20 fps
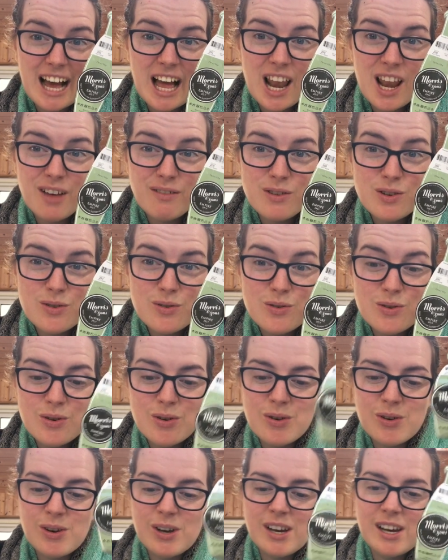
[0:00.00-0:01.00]
I love you.
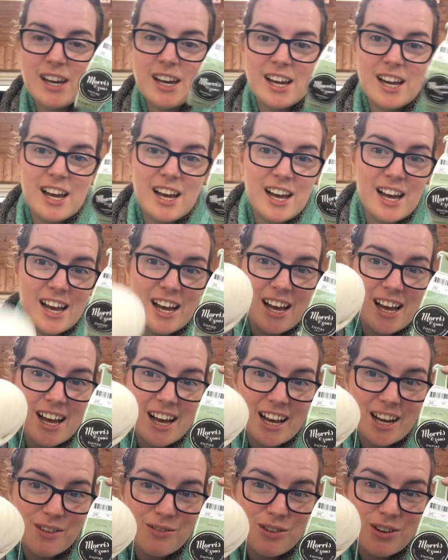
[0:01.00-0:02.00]

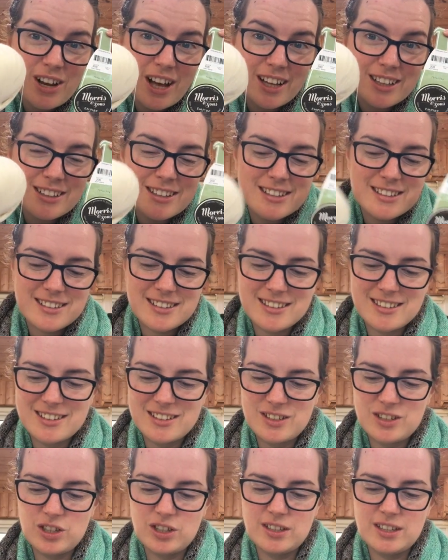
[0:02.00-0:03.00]
I love you lots.
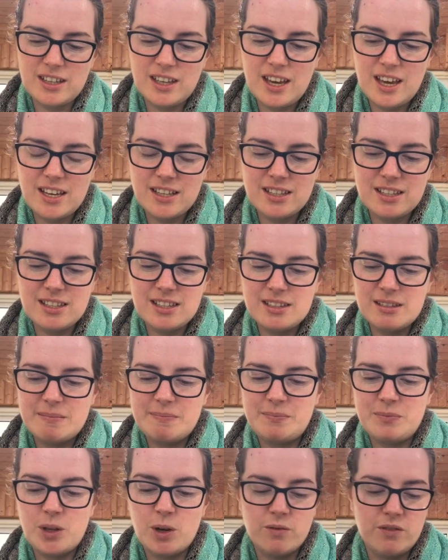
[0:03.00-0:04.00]
Just in case.
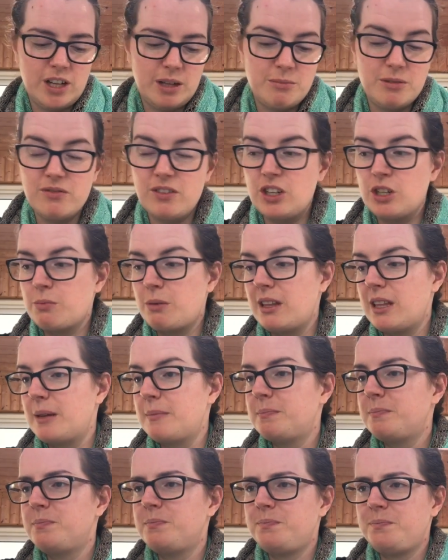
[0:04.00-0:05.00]
Hopefully I'll be finished by
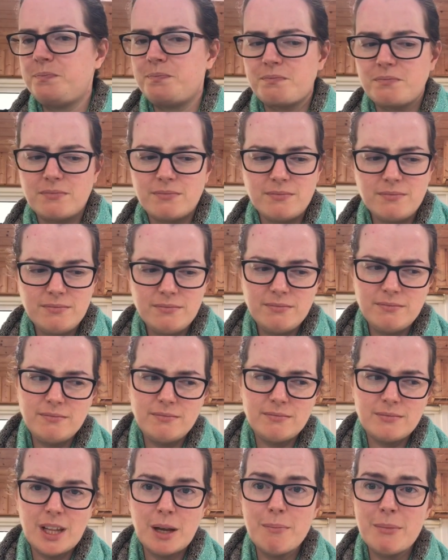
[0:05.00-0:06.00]
then.
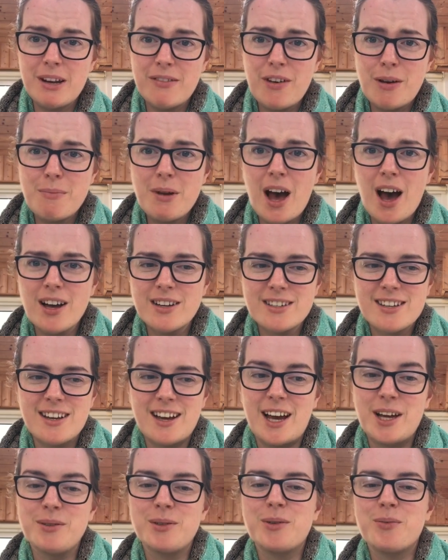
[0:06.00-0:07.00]
But if I'm not,
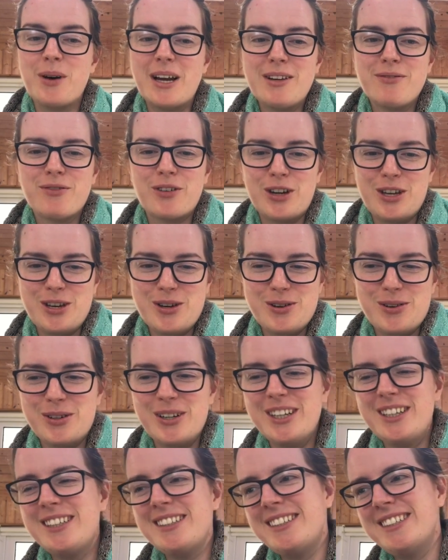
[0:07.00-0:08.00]
I will wait for you.